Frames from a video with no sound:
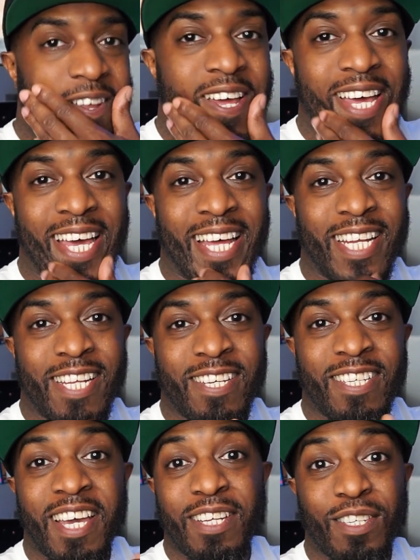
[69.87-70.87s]
and
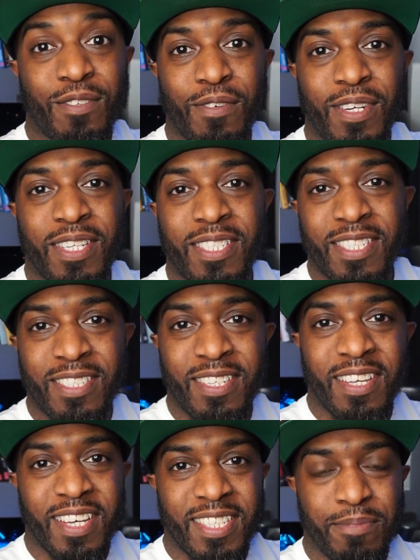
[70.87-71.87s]
yeah, just follow this
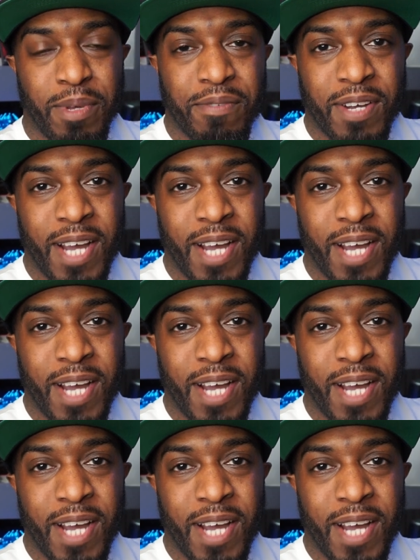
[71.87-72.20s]
as a bit of